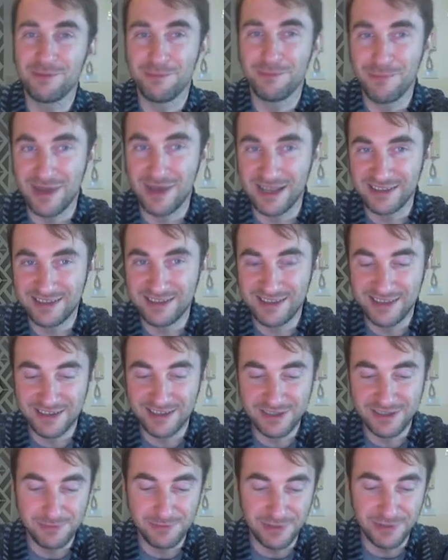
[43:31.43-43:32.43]
a
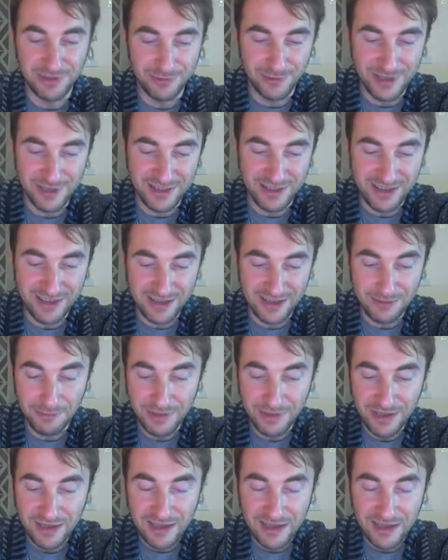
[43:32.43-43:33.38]
montage between them.